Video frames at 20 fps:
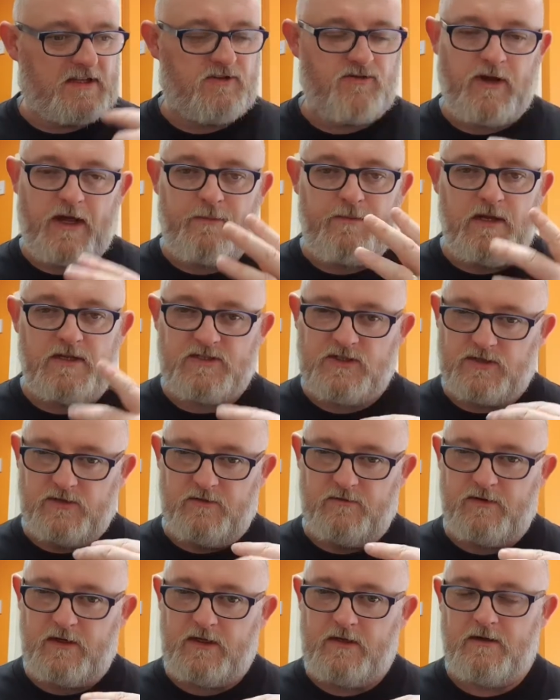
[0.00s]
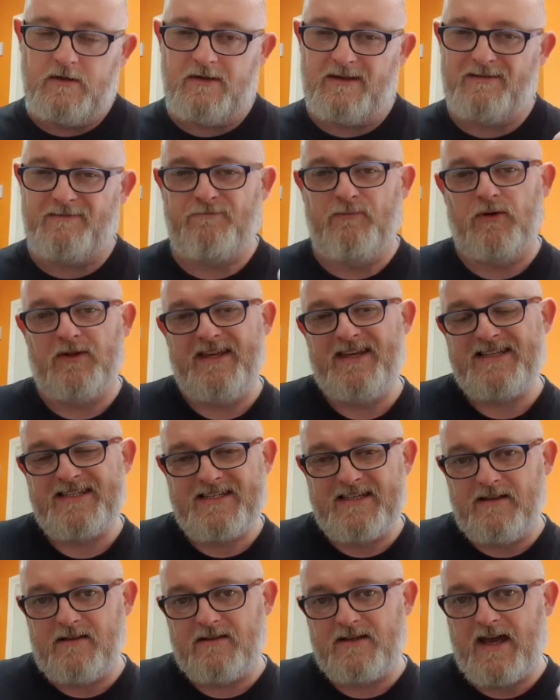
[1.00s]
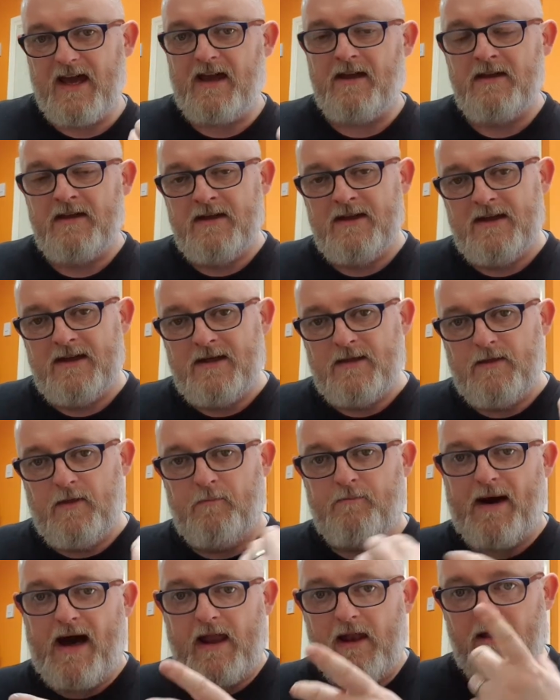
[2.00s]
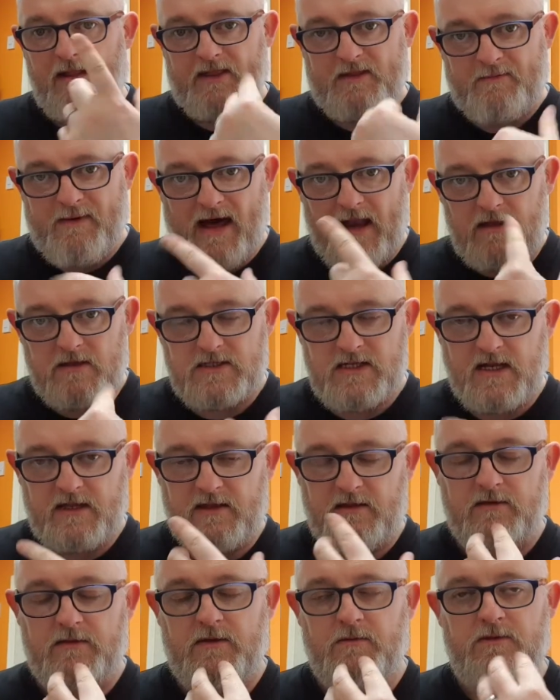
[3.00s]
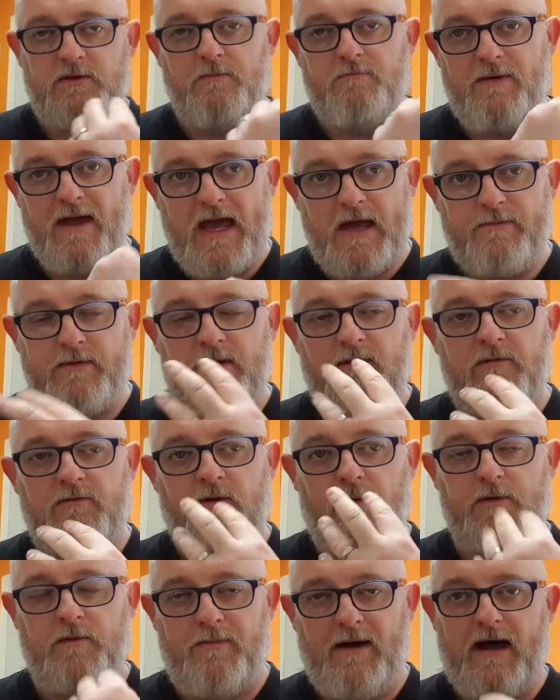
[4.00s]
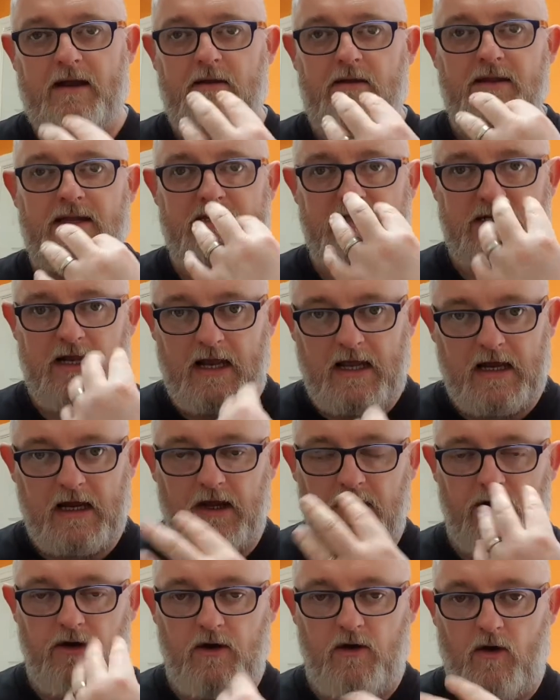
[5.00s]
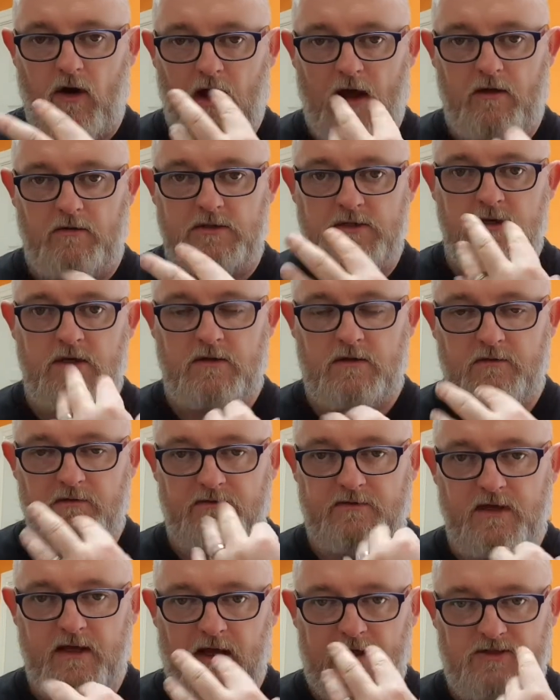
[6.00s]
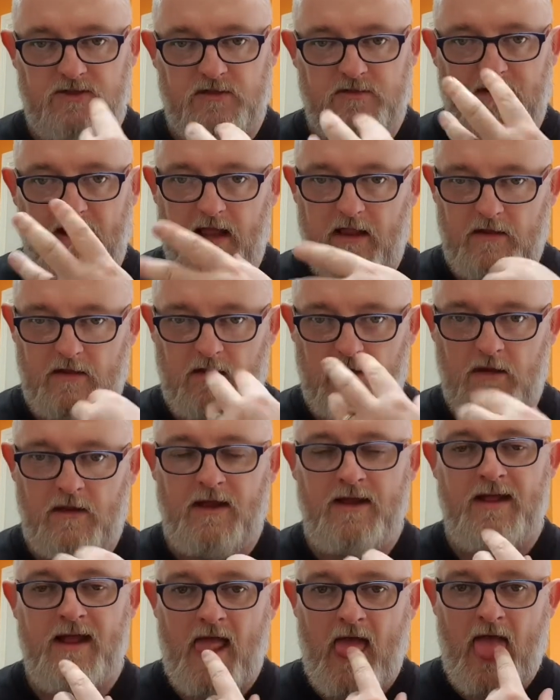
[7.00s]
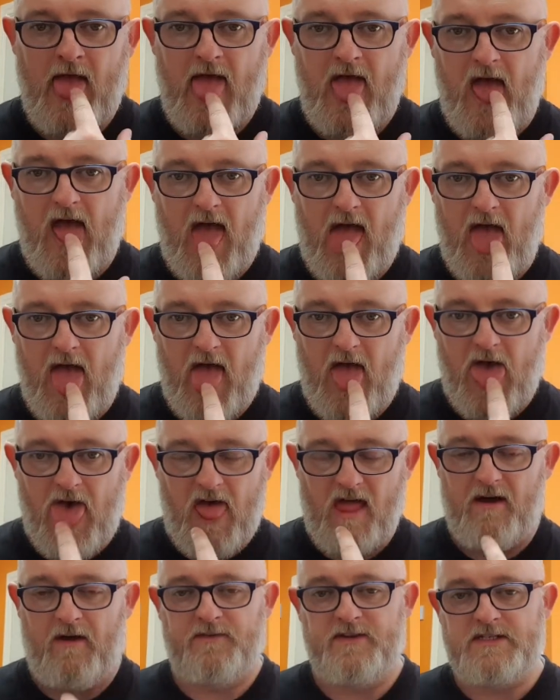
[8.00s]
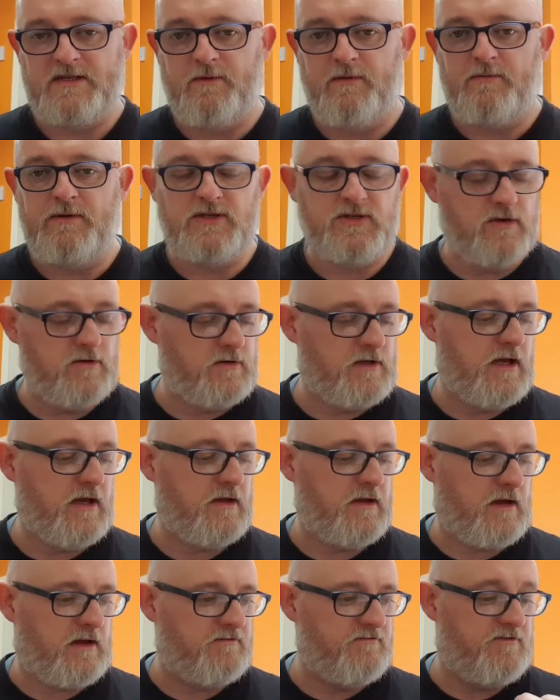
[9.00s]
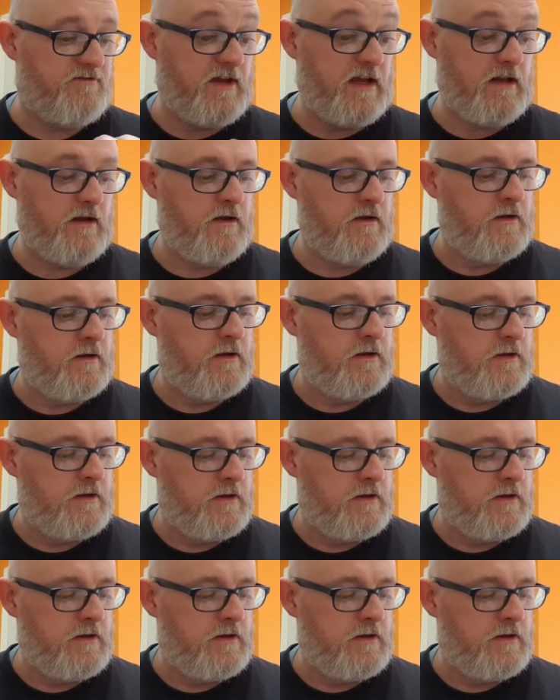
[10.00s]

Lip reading: creaminess is lovely, but you still get the barrel, and the barrel's lit. The bourbon from the barrel is lingering around the sort of alcohol on the tip of my tongue there. I can feel it.